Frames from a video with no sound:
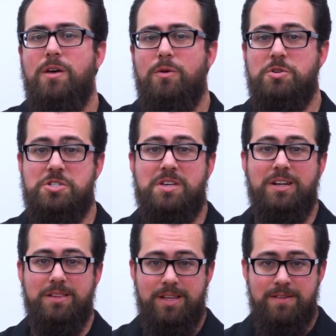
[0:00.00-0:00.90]
which is
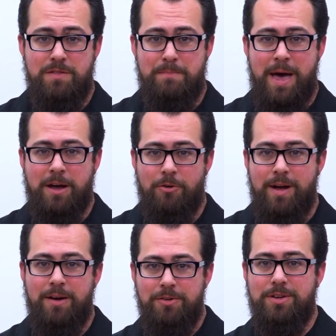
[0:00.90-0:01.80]
going to leave the
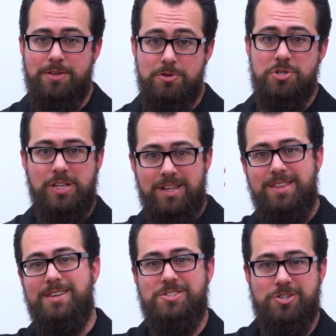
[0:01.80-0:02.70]
background, usually
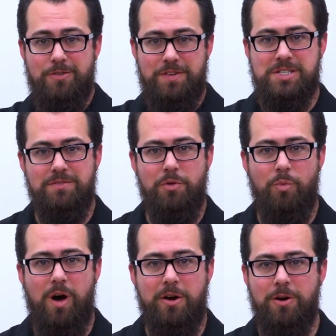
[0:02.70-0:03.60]
the surface of the
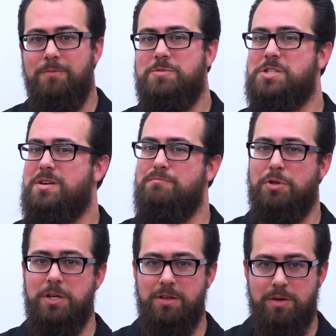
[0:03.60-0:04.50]
water, just
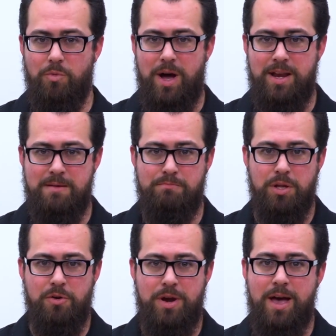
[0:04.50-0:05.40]
completely white and
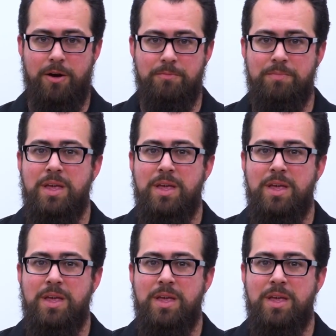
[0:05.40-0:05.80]
blown out.